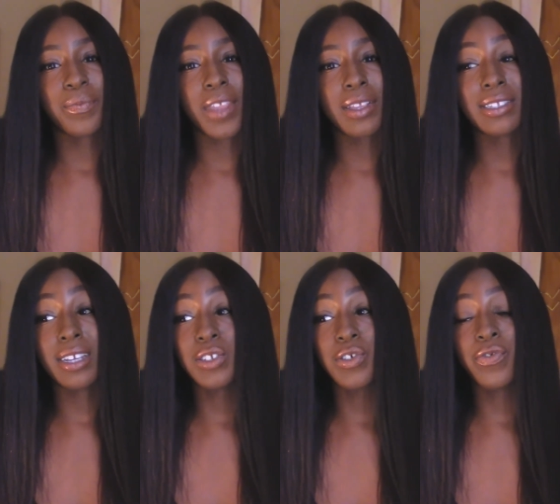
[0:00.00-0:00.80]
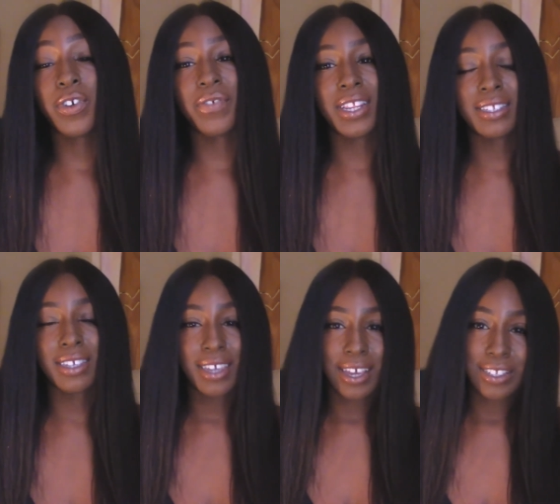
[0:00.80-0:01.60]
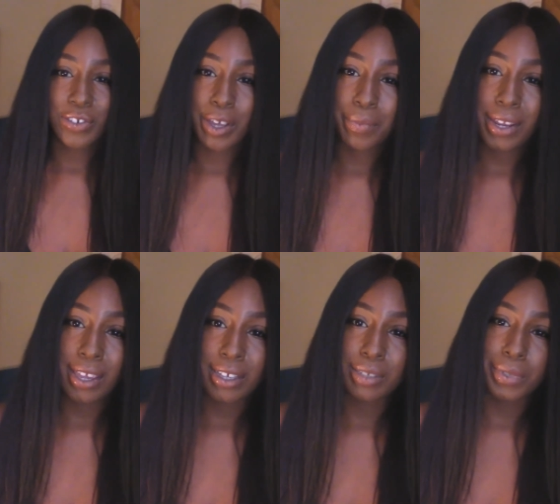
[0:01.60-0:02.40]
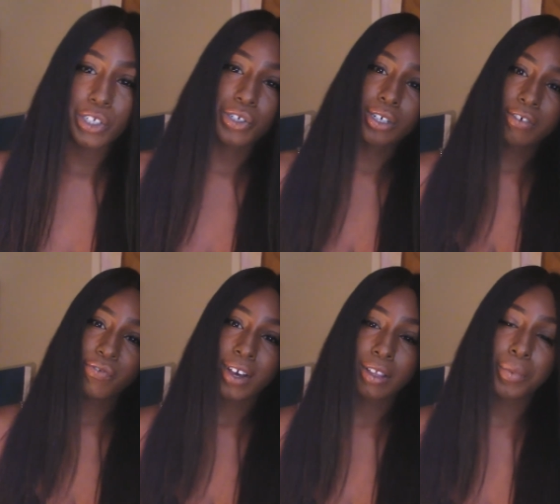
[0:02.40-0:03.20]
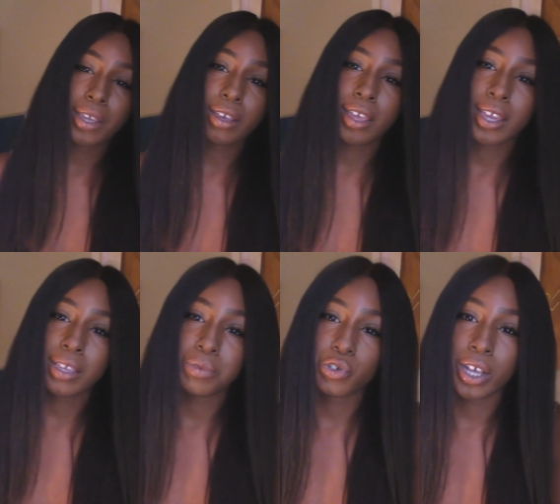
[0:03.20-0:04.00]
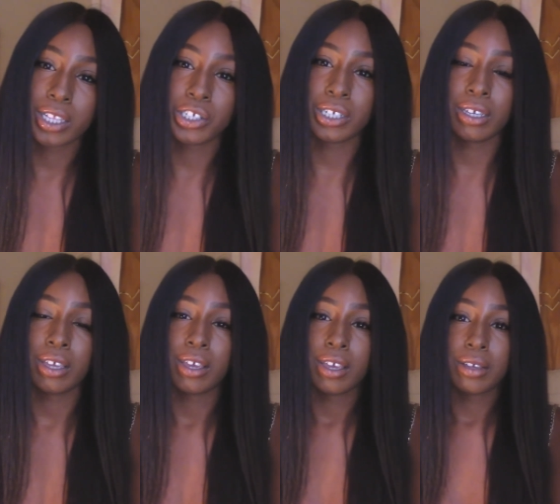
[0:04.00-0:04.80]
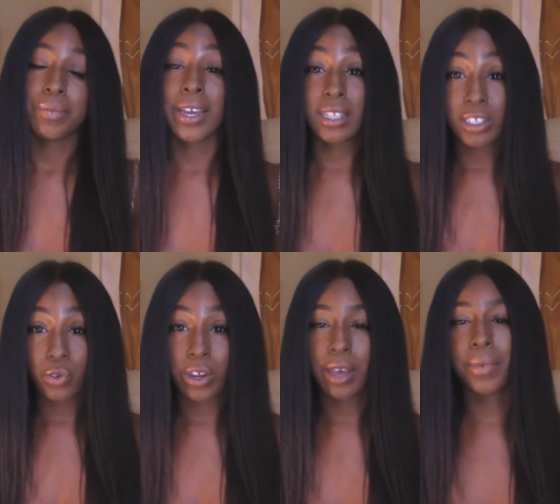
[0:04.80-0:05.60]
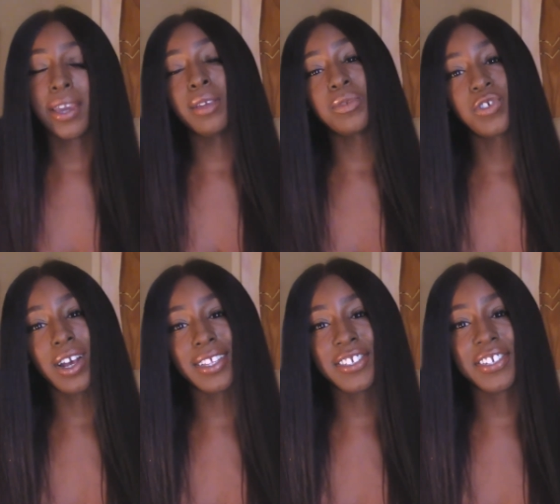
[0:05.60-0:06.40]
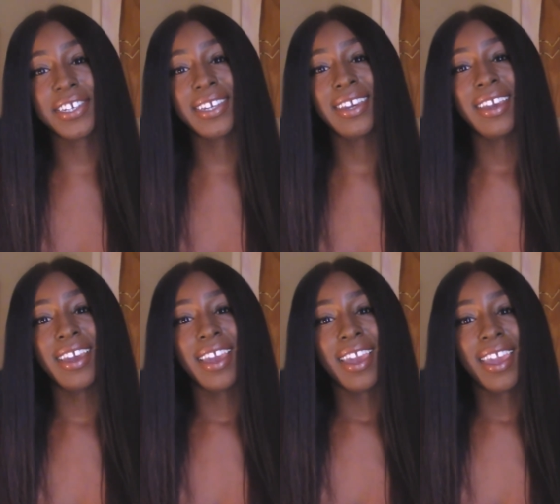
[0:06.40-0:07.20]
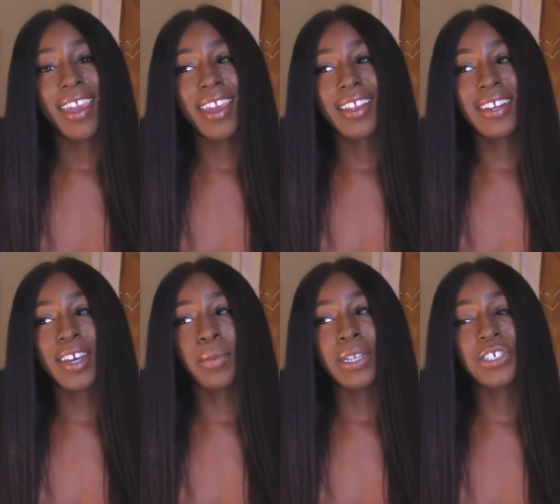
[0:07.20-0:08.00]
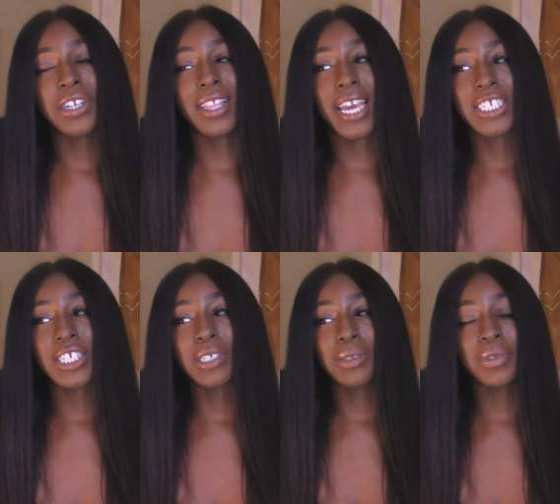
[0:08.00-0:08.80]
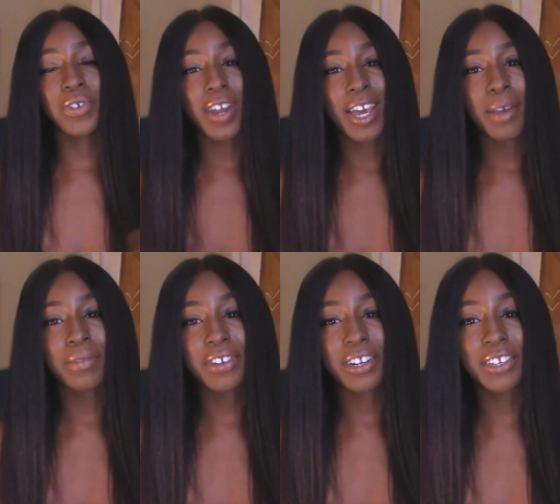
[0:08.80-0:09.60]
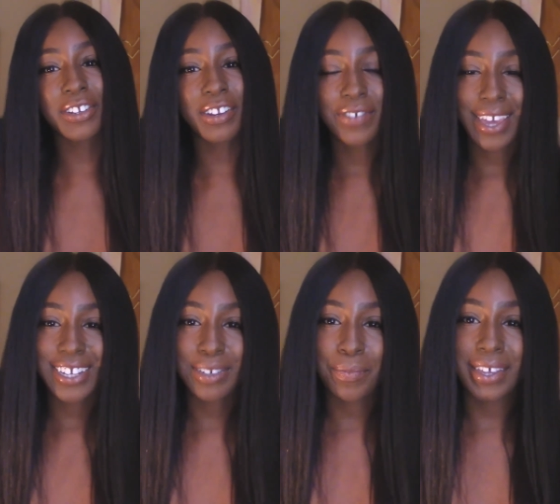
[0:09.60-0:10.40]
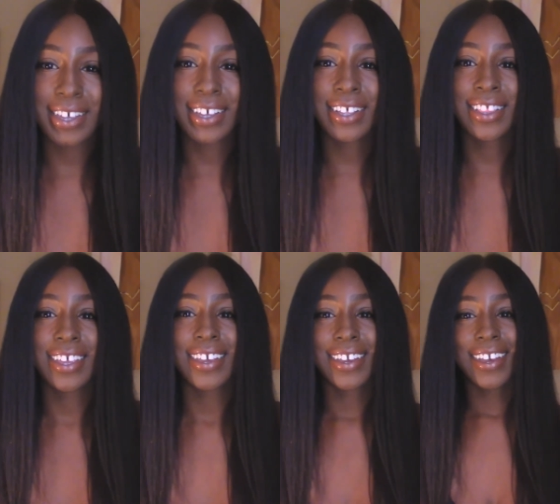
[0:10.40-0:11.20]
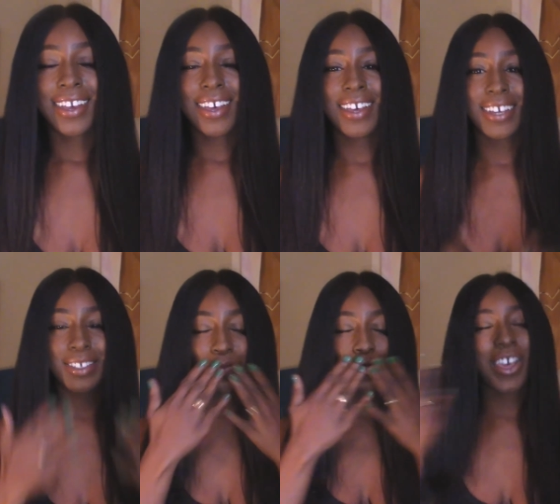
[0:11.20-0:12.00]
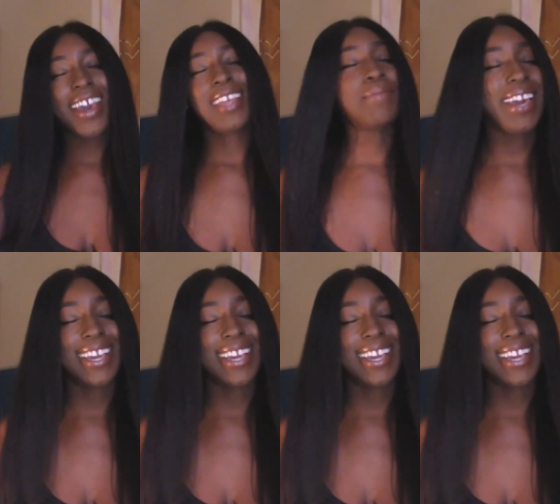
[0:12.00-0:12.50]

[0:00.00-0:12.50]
Stay tuned for Venus in Cancer up next. Be sure to follow me at Kimstrology, my Instagram at Kimstrology, and be sure to like, share, and subscribe. Turn on your notification bell. Bye.